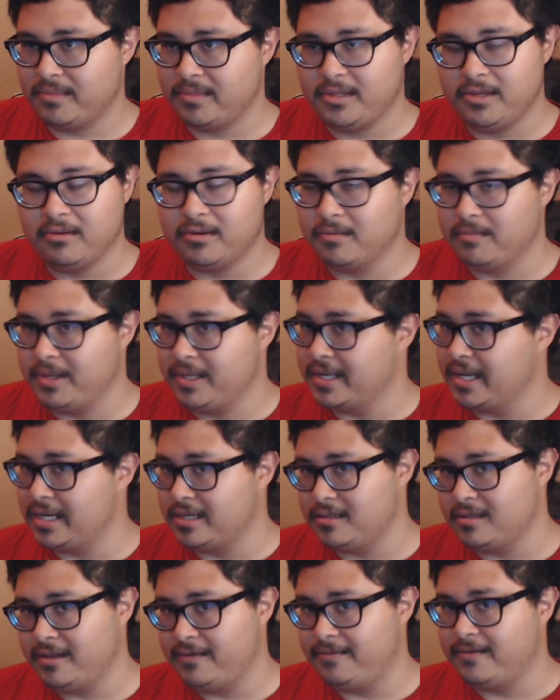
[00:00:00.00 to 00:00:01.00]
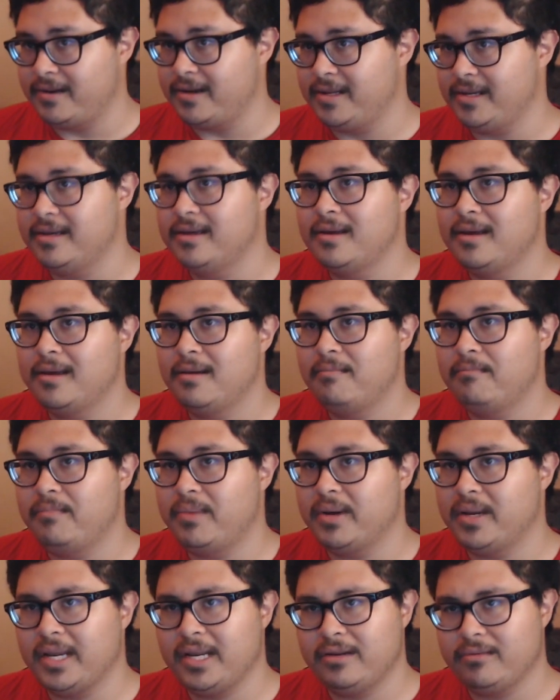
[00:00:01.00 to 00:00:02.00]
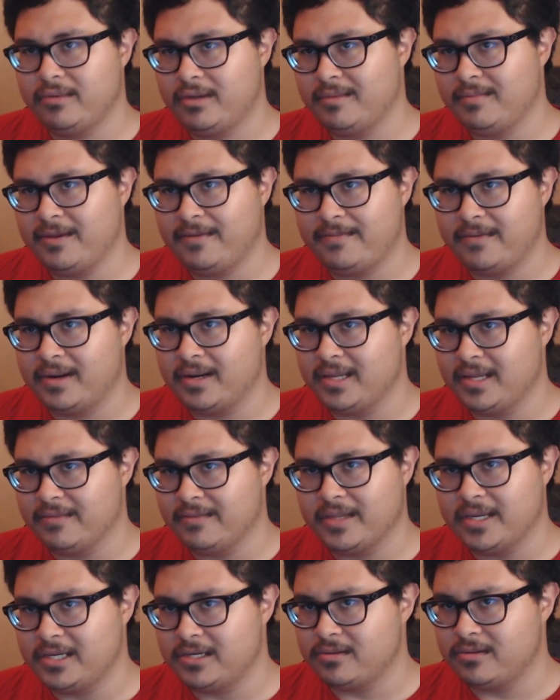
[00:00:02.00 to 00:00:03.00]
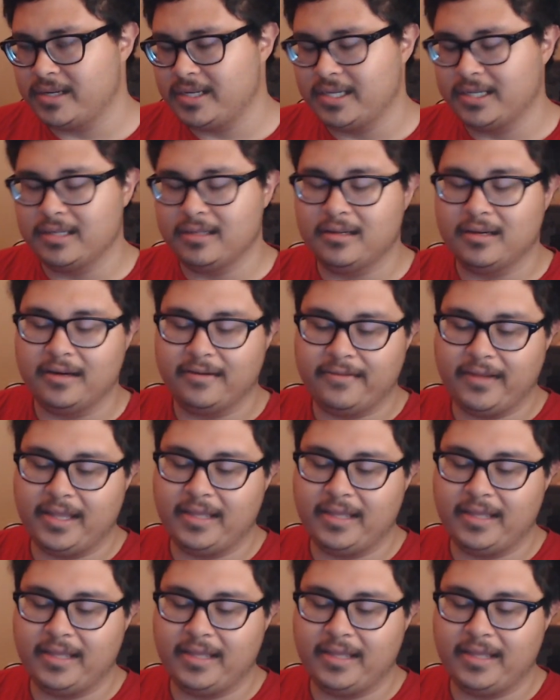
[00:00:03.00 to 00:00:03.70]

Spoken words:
You can be naturally funny, but anyone can be funny if they train it enough.